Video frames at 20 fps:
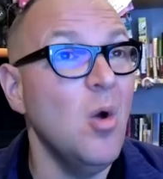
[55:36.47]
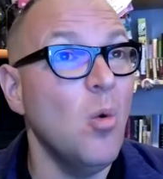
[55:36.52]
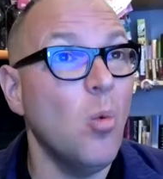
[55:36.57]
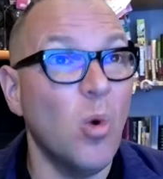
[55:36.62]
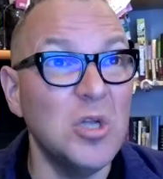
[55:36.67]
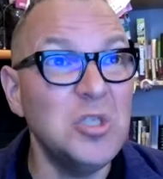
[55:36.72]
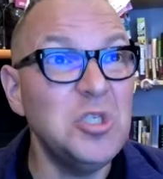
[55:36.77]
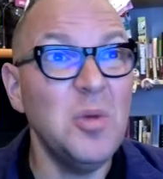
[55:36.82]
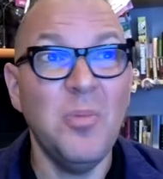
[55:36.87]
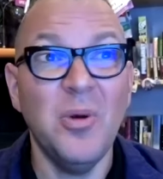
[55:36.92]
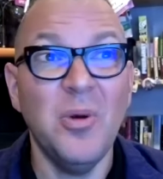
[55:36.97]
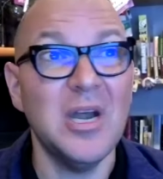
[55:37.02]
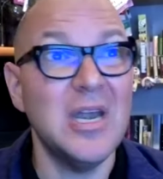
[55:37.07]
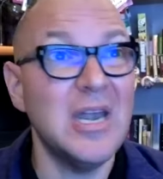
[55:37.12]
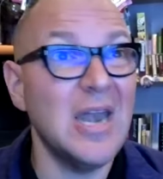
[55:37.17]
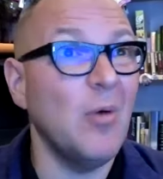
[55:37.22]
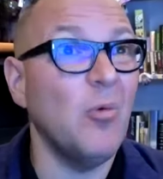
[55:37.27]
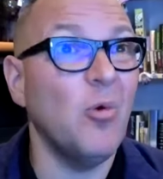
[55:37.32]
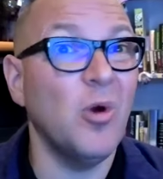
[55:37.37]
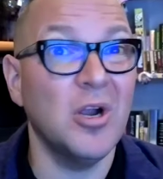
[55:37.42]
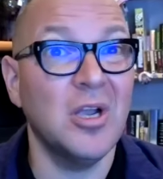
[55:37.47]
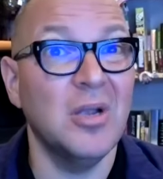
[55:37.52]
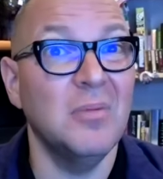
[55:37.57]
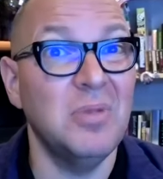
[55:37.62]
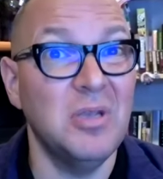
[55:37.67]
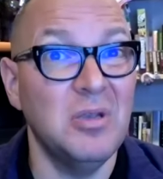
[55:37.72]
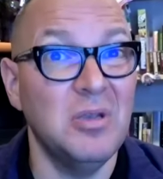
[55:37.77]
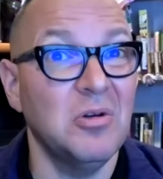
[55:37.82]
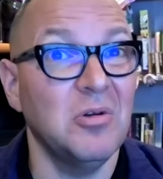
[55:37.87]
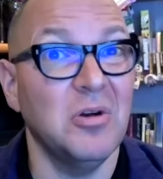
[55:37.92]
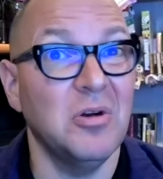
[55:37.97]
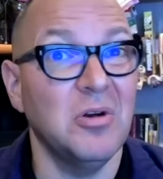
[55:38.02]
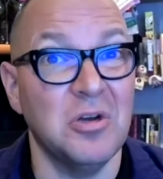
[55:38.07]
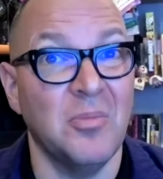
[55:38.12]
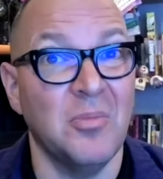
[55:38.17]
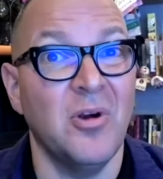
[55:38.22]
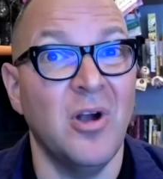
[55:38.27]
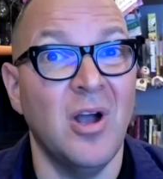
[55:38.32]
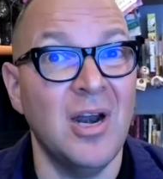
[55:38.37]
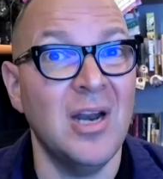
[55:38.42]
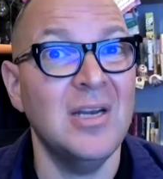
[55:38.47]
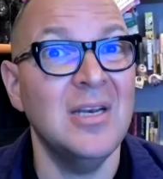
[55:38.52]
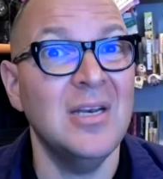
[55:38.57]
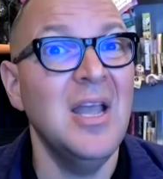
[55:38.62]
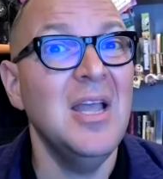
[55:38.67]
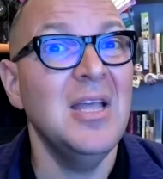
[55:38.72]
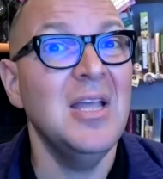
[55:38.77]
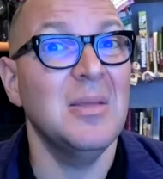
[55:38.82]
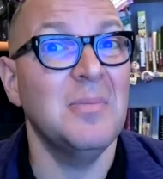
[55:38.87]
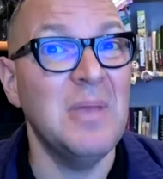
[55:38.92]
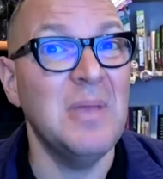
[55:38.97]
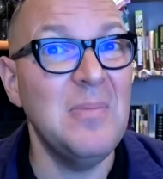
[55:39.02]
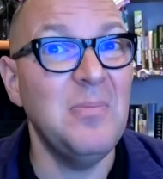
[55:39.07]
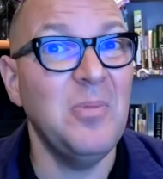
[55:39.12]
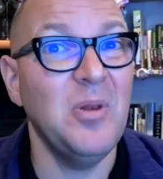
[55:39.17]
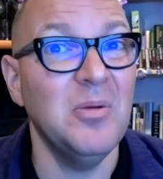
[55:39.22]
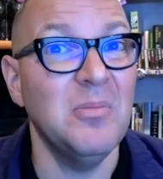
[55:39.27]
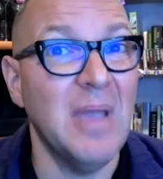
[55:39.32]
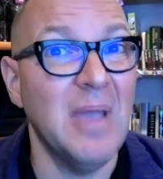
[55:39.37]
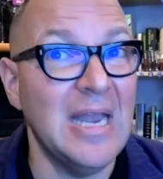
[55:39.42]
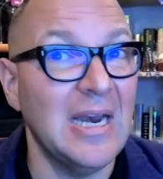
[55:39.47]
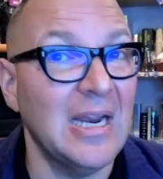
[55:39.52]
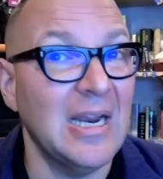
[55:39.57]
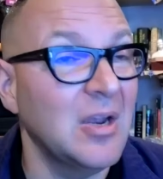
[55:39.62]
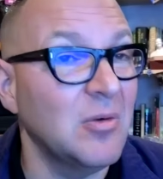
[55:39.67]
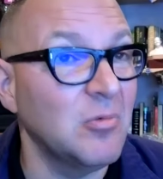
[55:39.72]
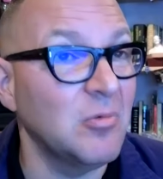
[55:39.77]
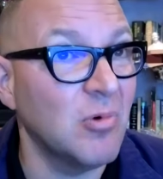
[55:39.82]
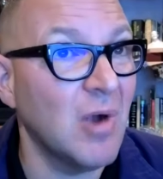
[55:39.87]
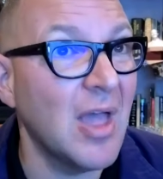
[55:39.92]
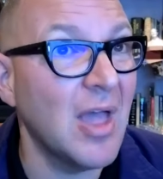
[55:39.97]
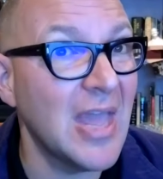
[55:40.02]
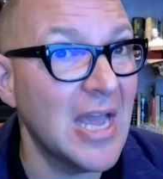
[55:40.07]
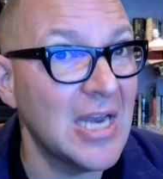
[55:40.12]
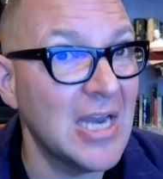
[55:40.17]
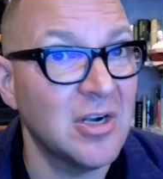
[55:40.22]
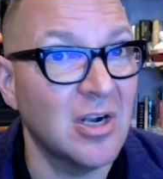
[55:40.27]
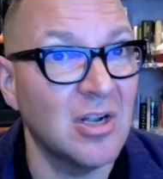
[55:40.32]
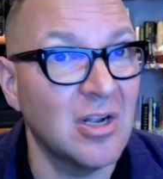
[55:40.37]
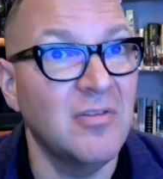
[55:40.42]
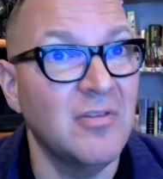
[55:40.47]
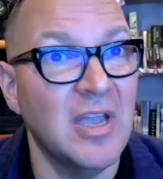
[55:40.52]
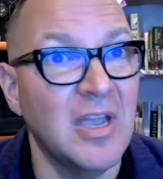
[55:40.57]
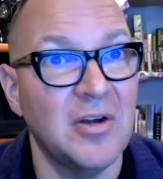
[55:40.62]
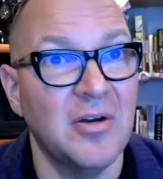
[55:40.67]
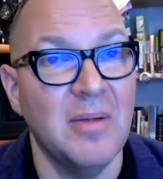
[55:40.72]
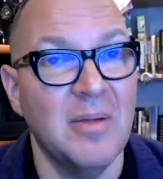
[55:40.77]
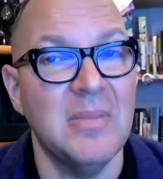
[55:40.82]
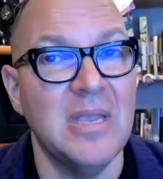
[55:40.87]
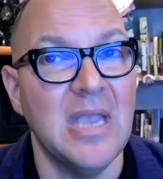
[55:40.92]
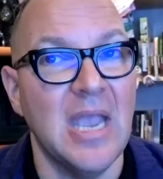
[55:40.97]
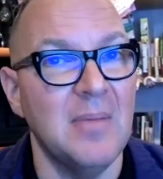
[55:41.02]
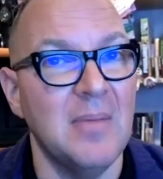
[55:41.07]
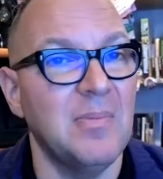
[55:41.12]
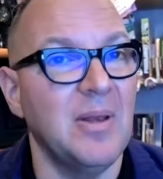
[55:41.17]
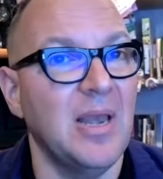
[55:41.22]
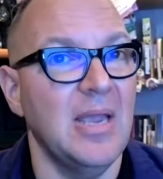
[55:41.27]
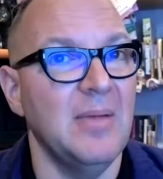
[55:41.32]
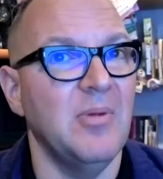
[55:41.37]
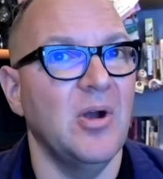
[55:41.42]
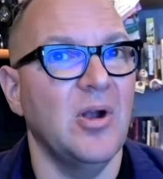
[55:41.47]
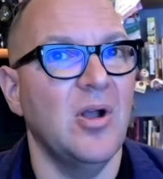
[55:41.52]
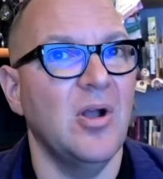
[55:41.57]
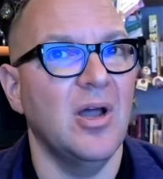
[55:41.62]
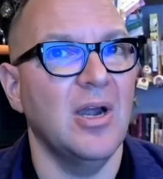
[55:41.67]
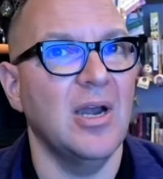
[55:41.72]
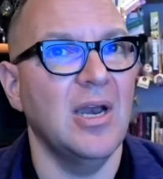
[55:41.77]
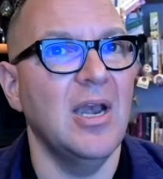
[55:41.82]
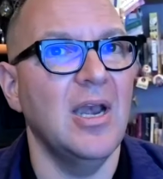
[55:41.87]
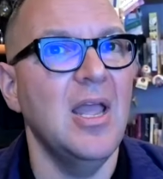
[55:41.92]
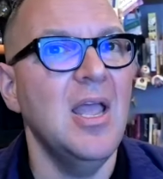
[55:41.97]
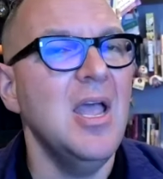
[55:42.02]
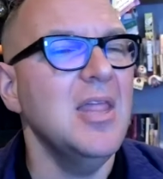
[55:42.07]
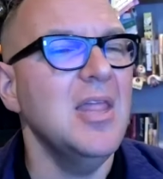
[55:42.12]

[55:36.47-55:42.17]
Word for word: Once you put a network computer in your product, the people who made it can run that Darth Vader MBA playbook on it.